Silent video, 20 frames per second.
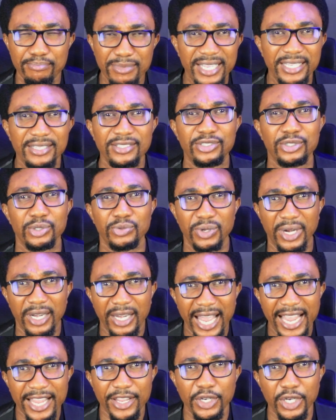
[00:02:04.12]
means
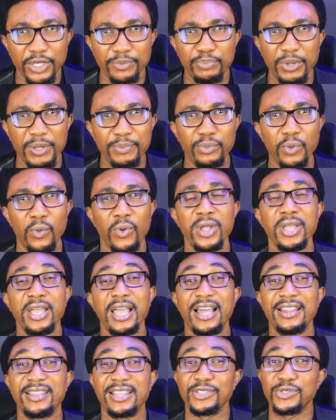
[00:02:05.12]
relying on people,
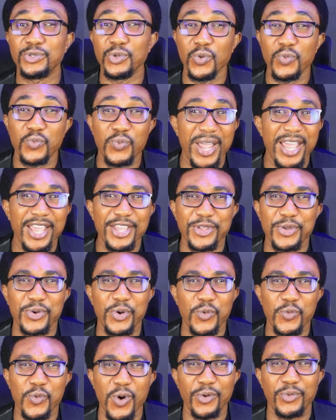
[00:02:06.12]
and there's no way you
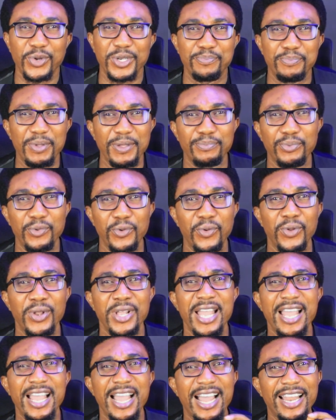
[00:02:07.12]
will work with people
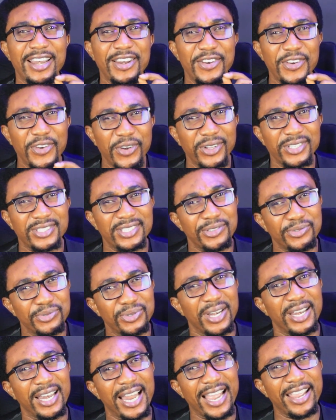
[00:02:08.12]
and not
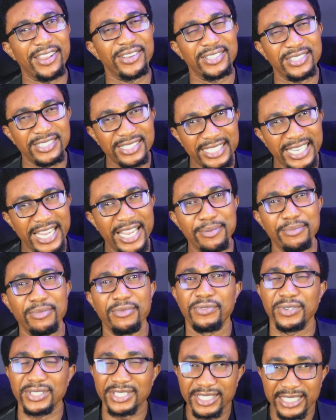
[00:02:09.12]
rely on
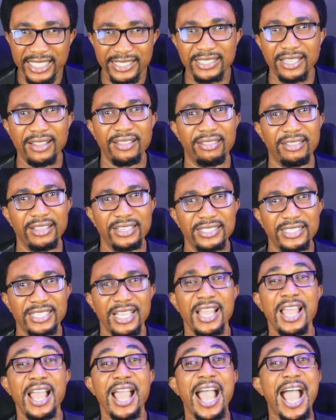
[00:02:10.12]
them for certain things.
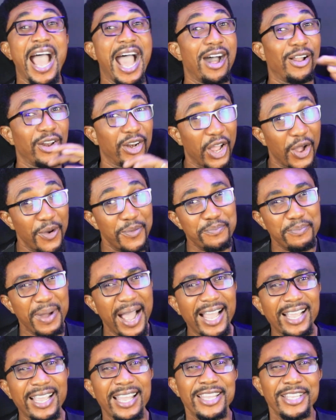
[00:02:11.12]
I'll come
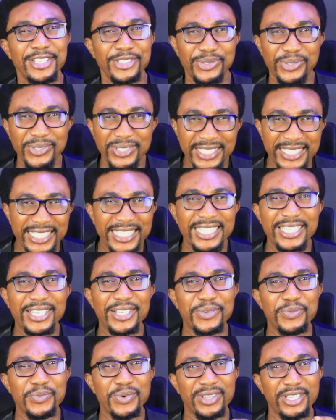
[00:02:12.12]
back to
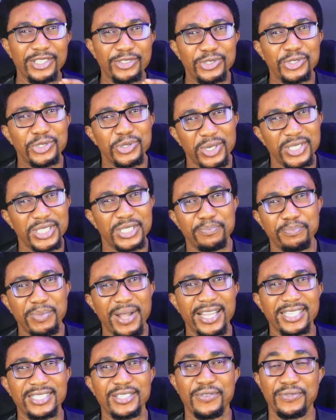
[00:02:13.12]
deal with the trust
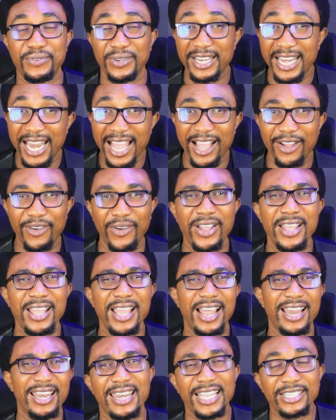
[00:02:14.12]
part. For
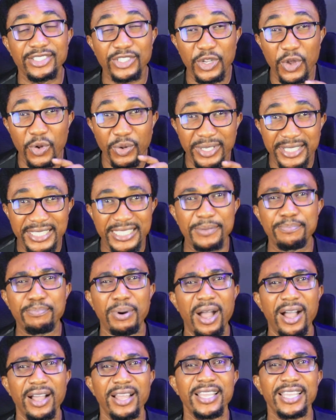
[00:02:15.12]
now, let's go
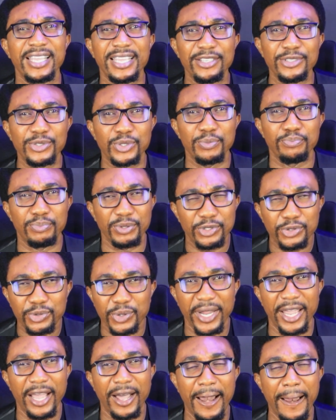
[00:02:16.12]
deeper into
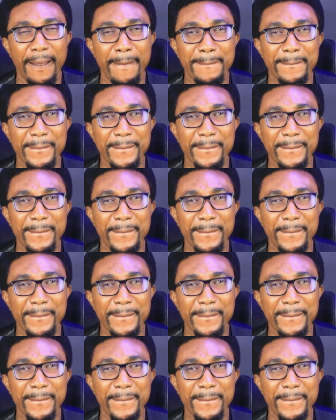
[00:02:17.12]
betrayal.